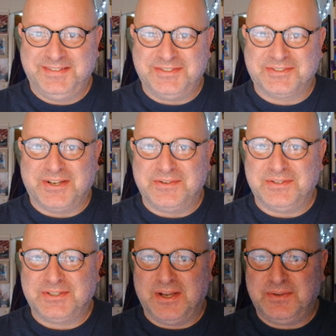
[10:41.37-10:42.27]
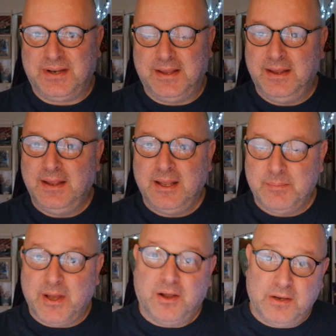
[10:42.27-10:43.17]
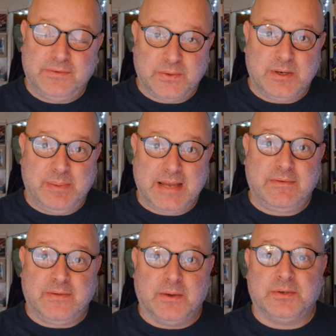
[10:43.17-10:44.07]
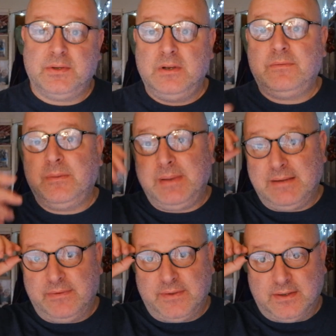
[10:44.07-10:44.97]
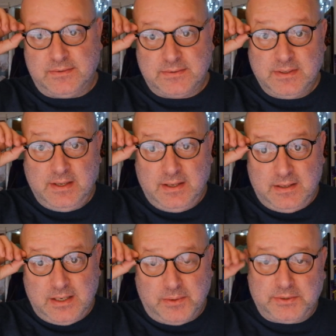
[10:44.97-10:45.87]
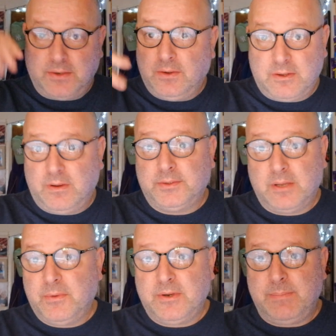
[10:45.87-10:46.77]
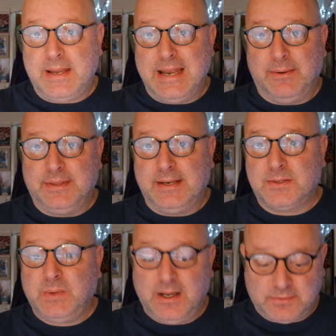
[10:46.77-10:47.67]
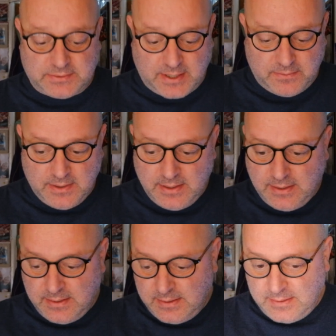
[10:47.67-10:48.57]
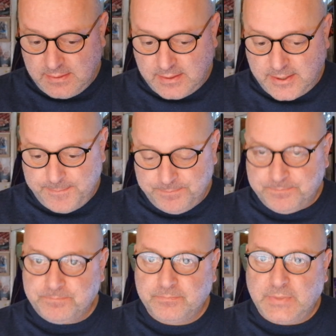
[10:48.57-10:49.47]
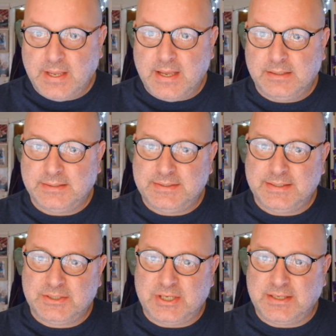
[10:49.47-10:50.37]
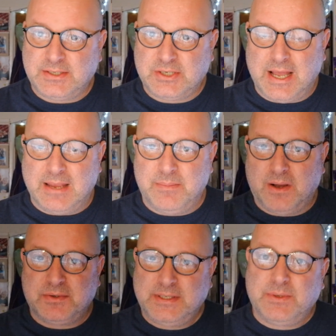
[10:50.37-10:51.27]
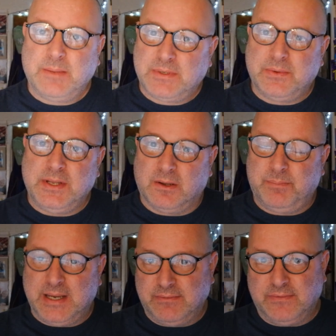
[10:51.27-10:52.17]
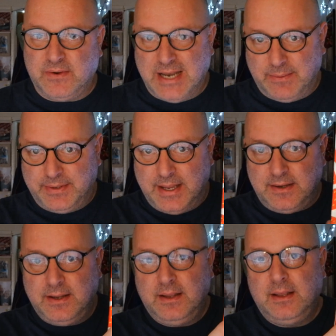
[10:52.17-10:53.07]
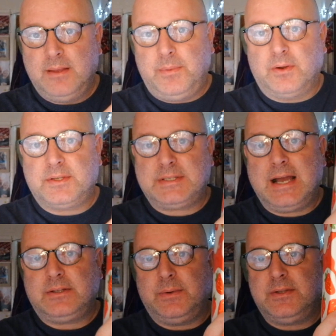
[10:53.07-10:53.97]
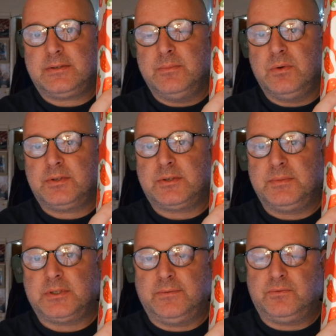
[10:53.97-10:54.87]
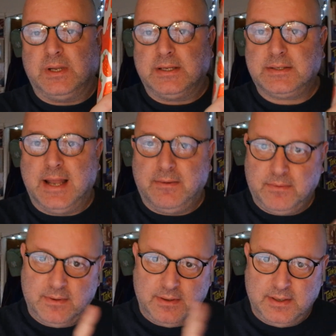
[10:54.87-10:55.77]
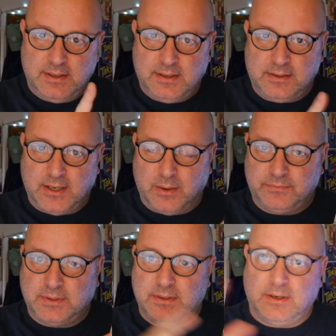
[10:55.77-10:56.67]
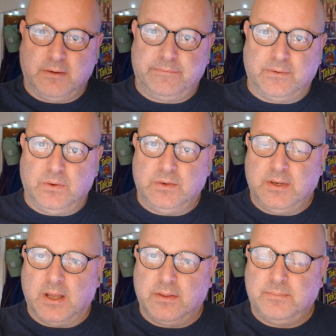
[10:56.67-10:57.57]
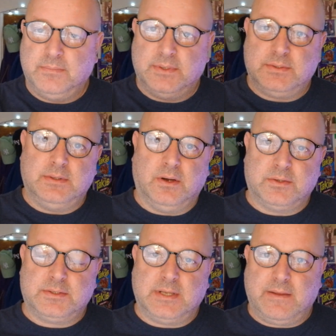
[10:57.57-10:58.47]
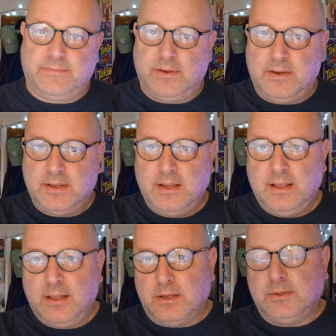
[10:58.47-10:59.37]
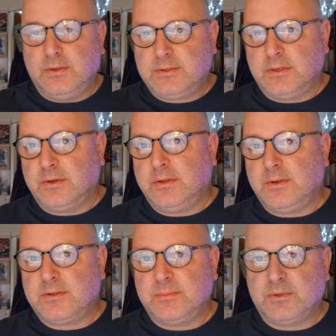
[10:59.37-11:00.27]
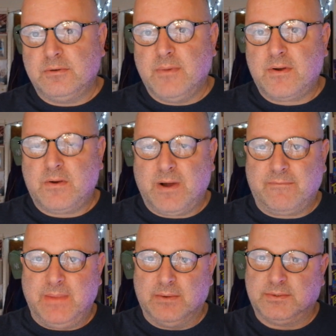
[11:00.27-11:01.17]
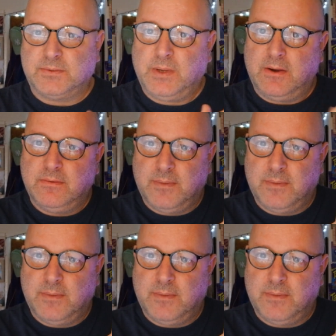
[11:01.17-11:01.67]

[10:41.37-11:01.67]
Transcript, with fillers: it just goes to show doesn't it but i love doing the beer review i do love the beer reviews you know i don't like i don't mind a beer now and then as well so um, yeah it's, it's it's a shame but i'll still keep doing the odd beer review now and then but i'm gonna start doing some more some soft drinks now you know, I've done a lot of food. You know, the, the hot stuff, and I'm gonna do I'm gonna do some sort of microwave meals as well,